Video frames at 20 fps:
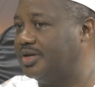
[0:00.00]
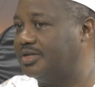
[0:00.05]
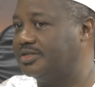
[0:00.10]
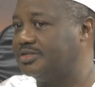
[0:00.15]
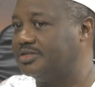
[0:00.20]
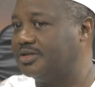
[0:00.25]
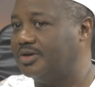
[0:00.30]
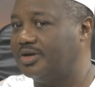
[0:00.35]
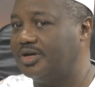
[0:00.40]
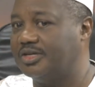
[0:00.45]

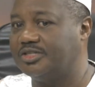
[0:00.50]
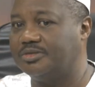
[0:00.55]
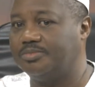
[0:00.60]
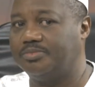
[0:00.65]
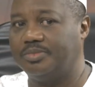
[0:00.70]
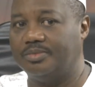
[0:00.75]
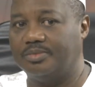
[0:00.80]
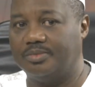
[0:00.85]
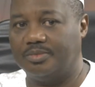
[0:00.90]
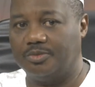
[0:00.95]
So
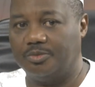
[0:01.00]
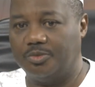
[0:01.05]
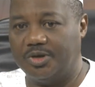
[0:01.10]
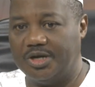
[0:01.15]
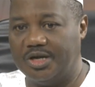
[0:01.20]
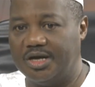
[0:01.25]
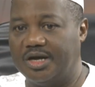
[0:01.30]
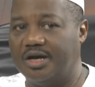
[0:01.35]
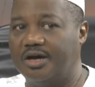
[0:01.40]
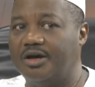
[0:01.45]
we
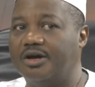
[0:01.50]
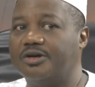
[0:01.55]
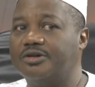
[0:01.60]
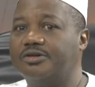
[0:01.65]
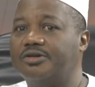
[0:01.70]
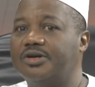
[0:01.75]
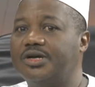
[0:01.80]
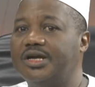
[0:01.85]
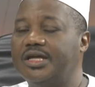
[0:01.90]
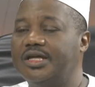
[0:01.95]
are
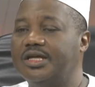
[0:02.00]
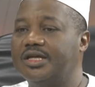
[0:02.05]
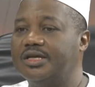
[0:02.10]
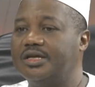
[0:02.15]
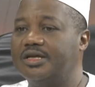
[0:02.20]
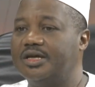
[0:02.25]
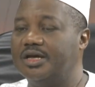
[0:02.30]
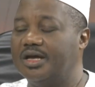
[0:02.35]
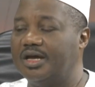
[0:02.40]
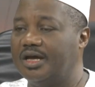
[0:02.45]
hungry.
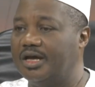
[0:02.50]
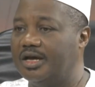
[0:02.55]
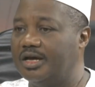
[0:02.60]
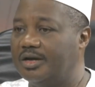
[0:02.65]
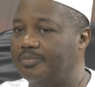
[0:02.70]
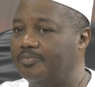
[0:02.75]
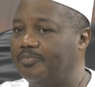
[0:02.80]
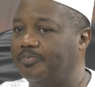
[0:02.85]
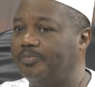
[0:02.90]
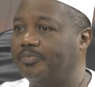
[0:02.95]

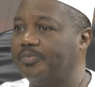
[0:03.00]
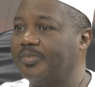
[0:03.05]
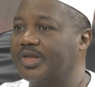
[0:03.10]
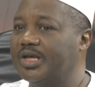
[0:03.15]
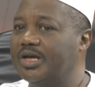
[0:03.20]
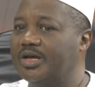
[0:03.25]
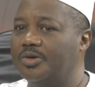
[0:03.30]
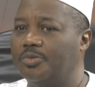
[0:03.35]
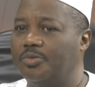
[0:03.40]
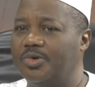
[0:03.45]

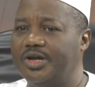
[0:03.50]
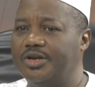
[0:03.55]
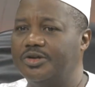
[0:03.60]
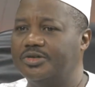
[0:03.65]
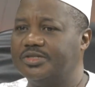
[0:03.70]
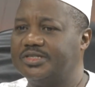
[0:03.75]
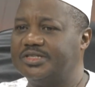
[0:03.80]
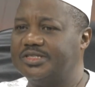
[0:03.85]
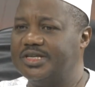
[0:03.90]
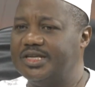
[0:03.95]
We're not
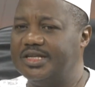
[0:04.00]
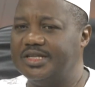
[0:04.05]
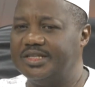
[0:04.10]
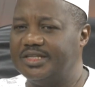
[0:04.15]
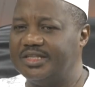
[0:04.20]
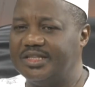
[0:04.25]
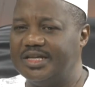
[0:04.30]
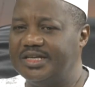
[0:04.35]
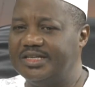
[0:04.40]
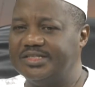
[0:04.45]
seeing
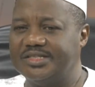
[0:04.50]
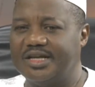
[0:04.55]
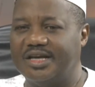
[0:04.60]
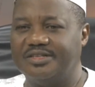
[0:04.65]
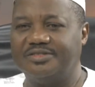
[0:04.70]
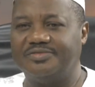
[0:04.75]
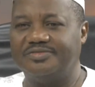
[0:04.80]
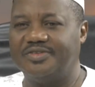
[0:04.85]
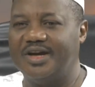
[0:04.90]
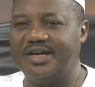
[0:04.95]
things as
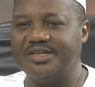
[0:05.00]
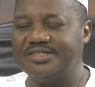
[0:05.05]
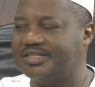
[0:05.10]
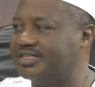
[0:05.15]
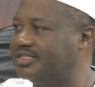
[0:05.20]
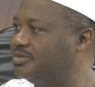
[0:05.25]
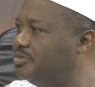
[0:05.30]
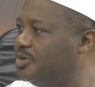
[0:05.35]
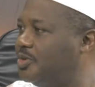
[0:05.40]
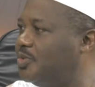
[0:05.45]
fast
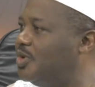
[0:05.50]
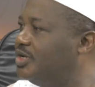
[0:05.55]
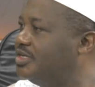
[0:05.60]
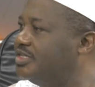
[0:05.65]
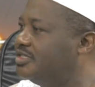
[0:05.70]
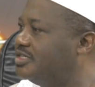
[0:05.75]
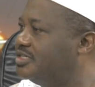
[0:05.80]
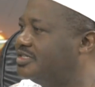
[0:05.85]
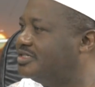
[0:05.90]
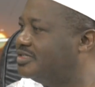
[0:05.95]
as we
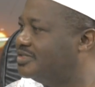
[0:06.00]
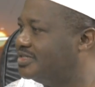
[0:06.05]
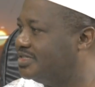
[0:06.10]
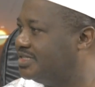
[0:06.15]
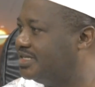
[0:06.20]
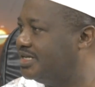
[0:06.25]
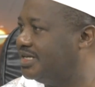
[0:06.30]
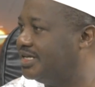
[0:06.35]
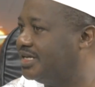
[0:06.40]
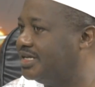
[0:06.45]
want to
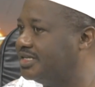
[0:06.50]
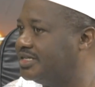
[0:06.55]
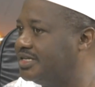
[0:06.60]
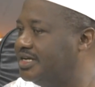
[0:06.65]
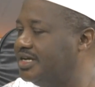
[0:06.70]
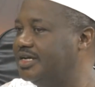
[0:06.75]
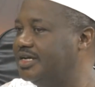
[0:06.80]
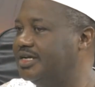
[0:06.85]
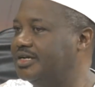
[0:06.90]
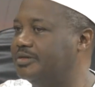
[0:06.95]
see it.
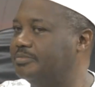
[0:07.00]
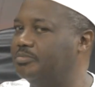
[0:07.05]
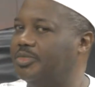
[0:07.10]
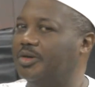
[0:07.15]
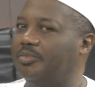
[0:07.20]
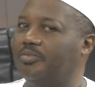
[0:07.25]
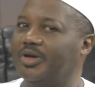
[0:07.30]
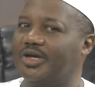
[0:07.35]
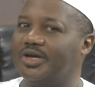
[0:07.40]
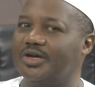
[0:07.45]
But
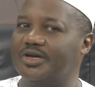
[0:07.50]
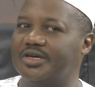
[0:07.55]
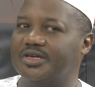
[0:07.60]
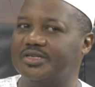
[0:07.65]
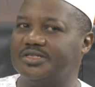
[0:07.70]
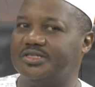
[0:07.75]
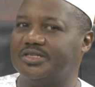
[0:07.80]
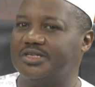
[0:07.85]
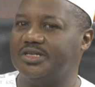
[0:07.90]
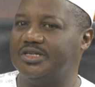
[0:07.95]

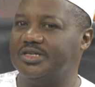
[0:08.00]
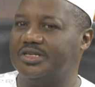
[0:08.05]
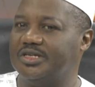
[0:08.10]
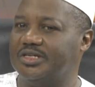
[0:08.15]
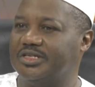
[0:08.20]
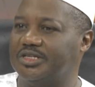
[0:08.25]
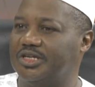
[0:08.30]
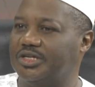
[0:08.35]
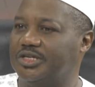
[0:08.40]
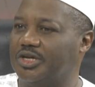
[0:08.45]
because
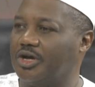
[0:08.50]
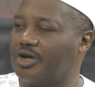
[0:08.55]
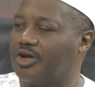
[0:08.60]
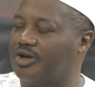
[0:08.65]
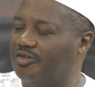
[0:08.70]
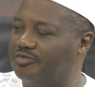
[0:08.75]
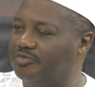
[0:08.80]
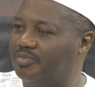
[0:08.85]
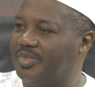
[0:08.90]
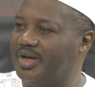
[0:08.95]
the
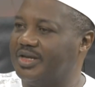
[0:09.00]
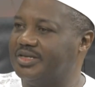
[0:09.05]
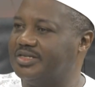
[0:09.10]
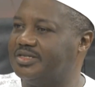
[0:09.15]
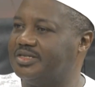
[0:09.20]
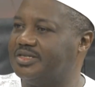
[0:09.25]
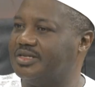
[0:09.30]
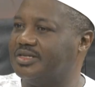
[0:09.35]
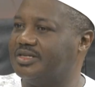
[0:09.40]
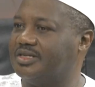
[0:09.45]
government,
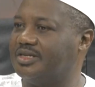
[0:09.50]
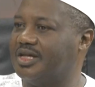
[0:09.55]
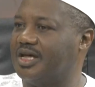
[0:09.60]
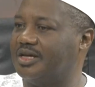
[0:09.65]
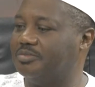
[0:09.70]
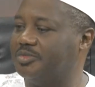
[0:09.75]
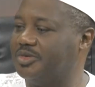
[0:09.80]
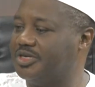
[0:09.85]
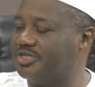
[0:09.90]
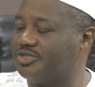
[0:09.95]
the
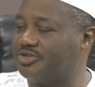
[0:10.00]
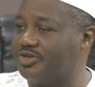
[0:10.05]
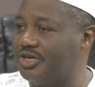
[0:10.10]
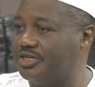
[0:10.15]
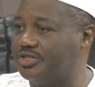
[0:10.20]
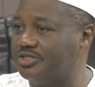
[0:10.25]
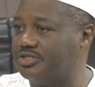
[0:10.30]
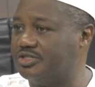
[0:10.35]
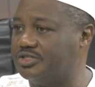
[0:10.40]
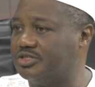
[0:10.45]

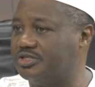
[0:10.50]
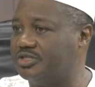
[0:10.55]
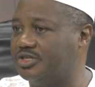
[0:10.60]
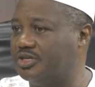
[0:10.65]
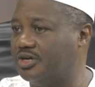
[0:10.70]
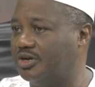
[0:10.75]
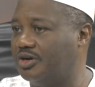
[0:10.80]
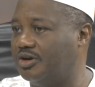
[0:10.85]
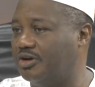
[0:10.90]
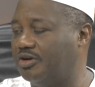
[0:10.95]
administration
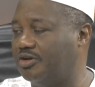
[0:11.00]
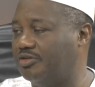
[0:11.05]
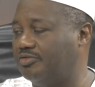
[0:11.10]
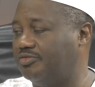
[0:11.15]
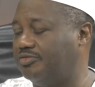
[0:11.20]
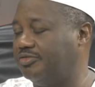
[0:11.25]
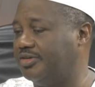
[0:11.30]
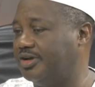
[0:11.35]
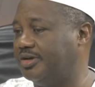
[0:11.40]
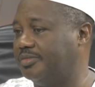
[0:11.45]
of
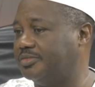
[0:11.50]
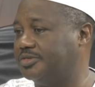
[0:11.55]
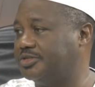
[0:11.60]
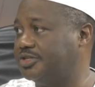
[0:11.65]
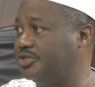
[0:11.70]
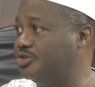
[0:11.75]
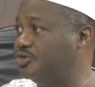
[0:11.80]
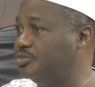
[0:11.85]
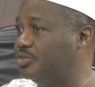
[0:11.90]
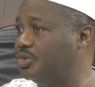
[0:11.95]

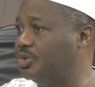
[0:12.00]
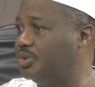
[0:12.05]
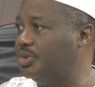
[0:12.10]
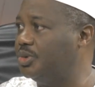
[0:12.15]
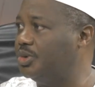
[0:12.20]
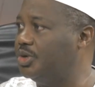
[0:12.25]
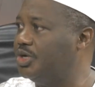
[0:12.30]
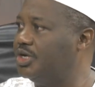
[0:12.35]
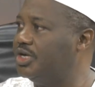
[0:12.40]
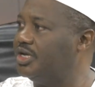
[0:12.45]
Tinubu
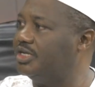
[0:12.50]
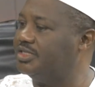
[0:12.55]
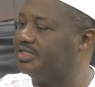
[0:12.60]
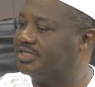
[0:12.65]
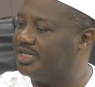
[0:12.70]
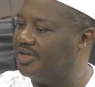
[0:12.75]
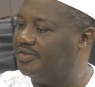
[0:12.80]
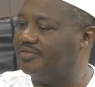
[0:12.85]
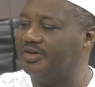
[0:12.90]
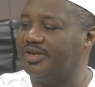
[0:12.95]
is
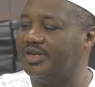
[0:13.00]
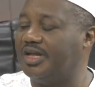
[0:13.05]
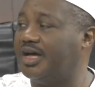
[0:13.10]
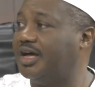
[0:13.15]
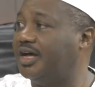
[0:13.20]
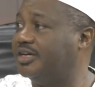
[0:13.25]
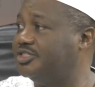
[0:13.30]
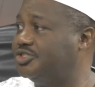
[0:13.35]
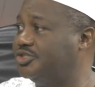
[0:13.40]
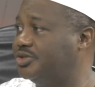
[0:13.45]
giving that
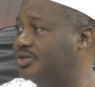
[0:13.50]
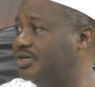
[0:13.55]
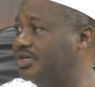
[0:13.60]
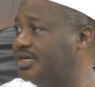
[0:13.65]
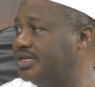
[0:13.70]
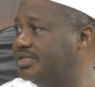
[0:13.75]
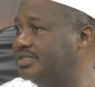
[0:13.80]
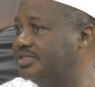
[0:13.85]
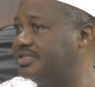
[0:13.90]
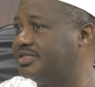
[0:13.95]

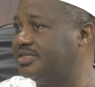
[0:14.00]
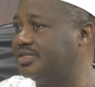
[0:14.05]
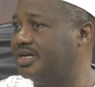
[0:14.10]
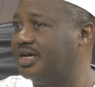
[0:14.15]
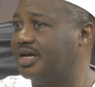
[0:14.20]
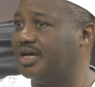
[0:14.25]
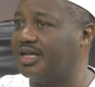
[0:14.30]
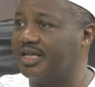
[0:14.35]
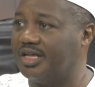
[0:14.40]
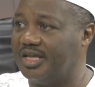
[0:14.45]
assurance
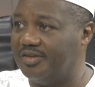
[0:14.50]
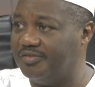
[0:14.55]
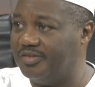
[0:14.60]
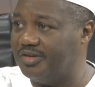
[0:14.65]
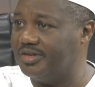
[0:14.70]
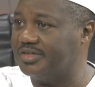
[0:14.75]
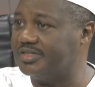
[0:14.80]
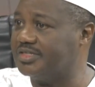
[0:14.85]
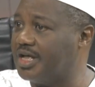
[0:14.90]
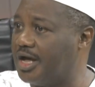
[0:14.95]
and giving
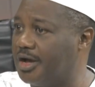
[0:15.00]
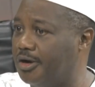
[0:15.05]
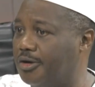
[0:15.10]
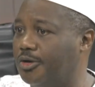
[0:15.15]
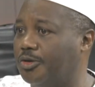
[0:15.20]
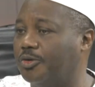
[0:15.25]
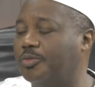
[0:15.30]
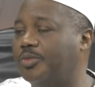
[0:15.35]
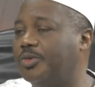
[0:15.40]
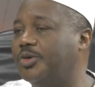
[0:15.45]
us that hope,
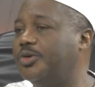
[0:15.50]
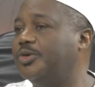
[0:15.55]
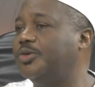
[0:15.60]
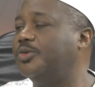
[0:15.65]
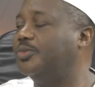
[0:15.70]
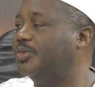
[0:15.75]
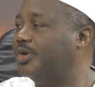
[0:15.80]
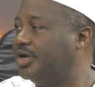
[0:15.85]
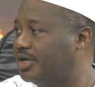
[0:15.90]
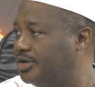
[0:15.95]

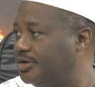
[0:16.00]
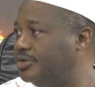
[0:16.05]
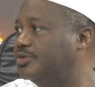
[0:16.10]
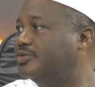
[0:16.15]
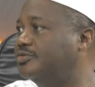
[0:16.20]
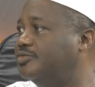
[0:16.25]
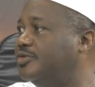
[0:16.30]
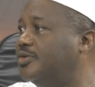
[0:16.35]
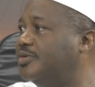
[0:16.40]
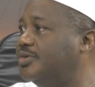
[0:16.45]
we can look
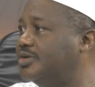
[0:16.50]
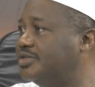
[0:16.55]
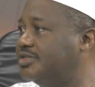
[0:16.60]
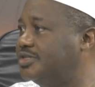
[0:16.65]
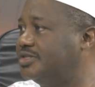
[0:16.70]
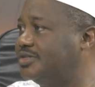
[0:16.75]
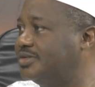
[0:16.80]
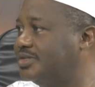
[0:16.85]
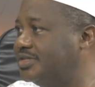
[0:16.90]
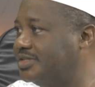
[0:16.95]
forward to
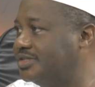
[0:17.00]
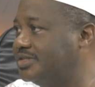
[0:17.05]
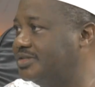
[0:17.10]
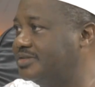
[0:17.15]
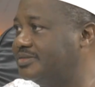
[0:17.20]
it.